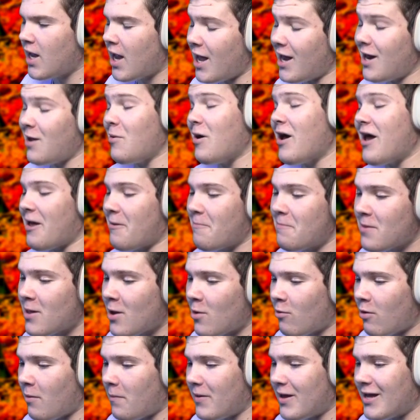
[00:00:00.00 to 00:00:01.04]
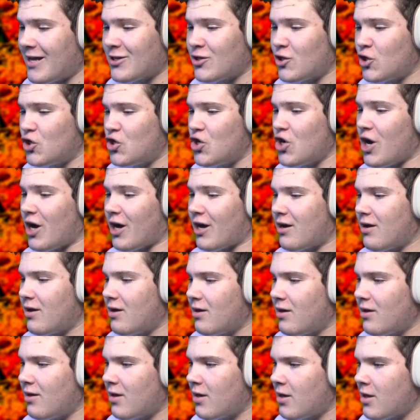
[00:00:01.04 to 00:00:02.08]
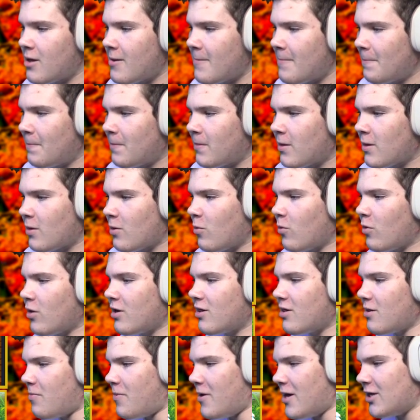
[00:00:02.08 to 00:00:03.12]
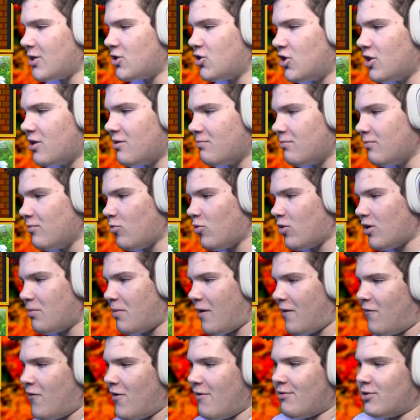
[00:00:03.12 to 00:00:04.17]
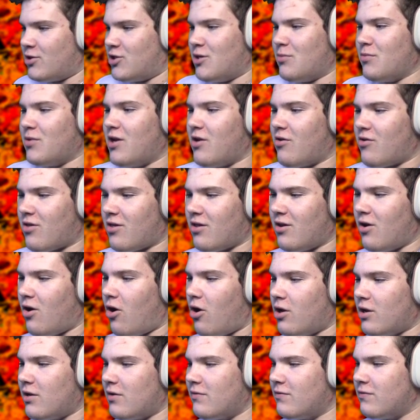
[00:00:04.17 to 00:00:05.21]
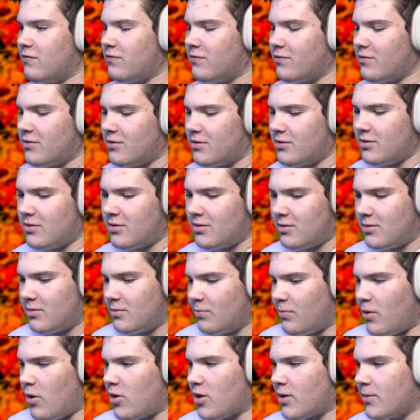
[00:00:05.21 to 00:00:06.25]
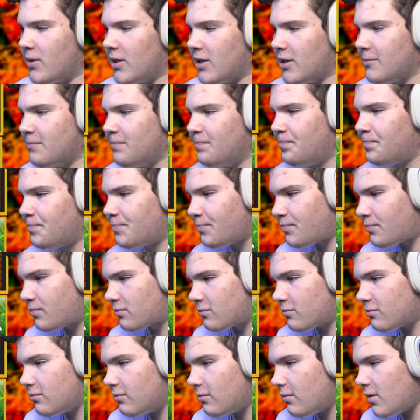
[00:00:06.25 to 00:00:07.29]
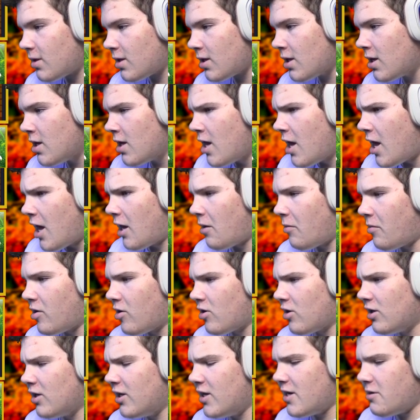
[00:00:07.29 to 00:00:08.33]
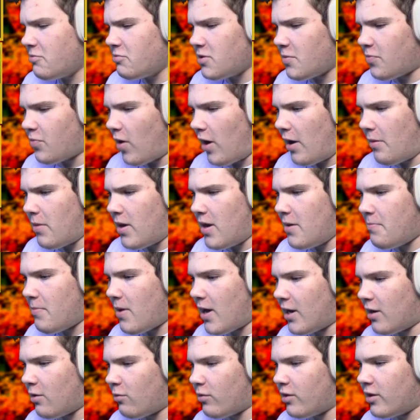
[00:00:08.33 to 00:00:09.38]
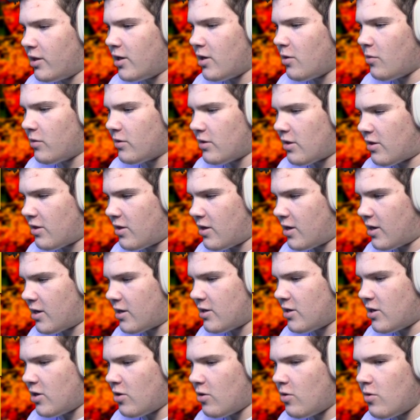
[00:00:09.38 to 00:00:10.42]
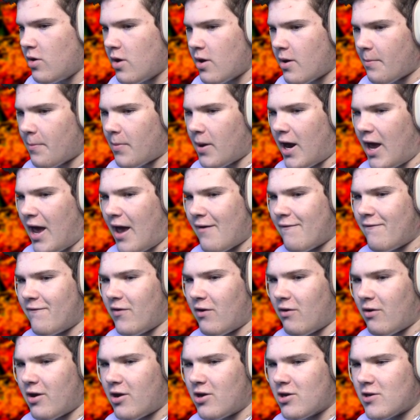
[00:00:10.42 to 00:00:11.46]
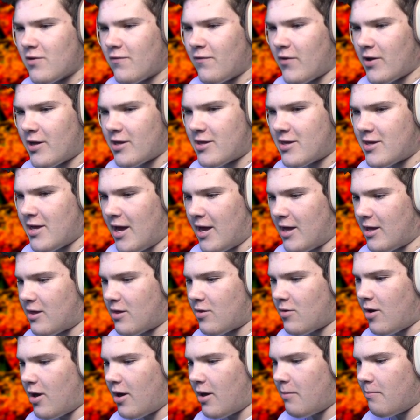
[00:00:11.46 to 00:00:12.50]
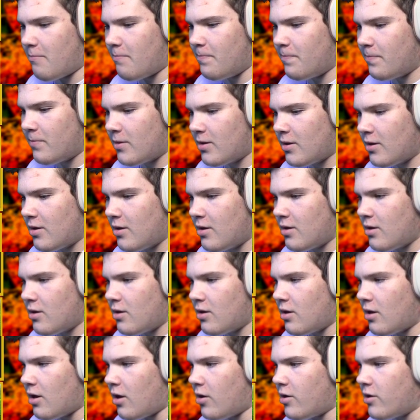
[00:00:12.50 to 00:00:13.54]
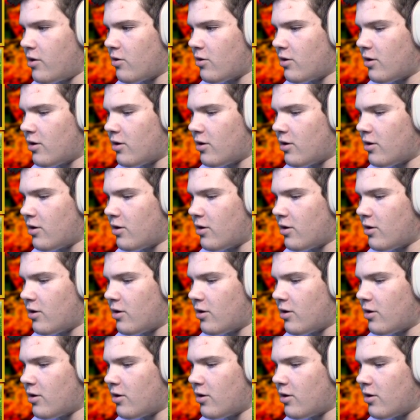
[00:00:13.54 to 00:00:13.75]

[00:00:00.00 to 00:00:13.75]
Anyway, we're up against Chuck. One of the best gym, one of my favorite gym leaders in all of Pokemon. Anyway, you're gonna lead up with a Primate. I don't really know what this thing can do, but I have very good defense stats, so I'm... Oh, you're